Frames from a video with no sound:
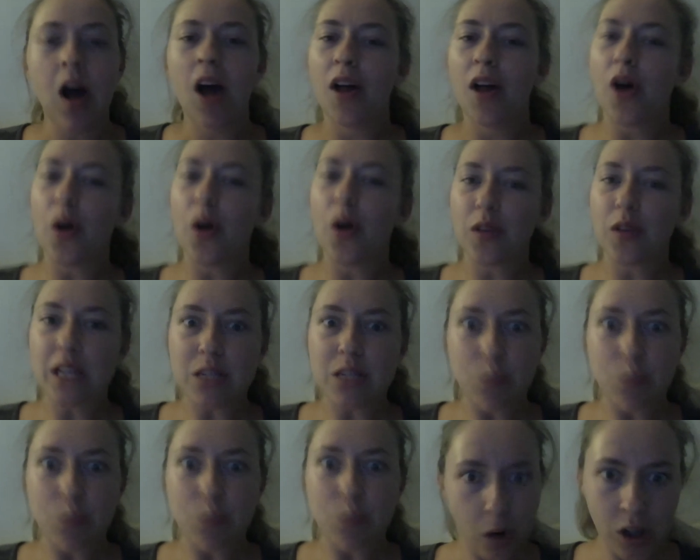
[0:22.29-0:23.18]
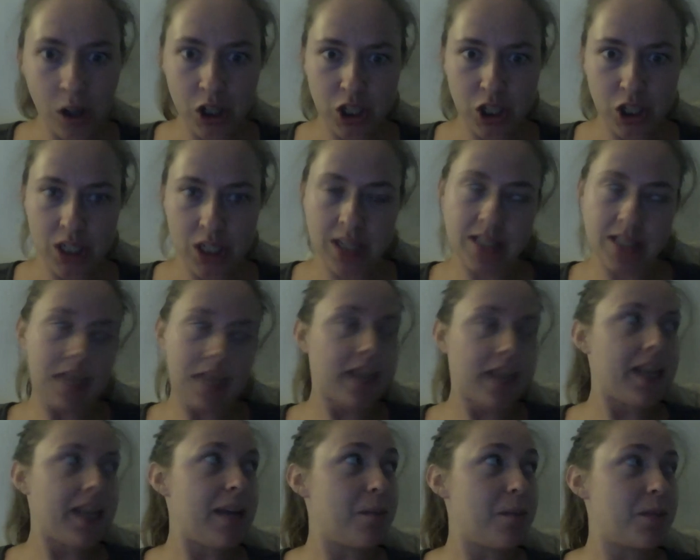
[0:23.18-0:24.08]
all these worksheets I
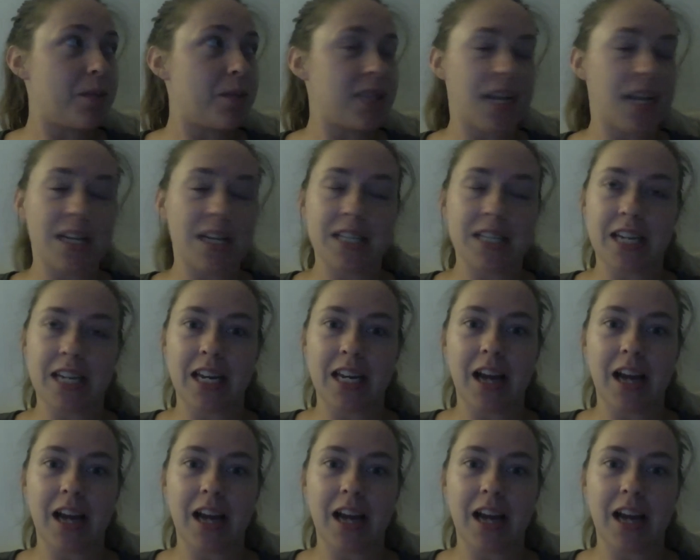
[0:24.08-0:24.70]
keep sending,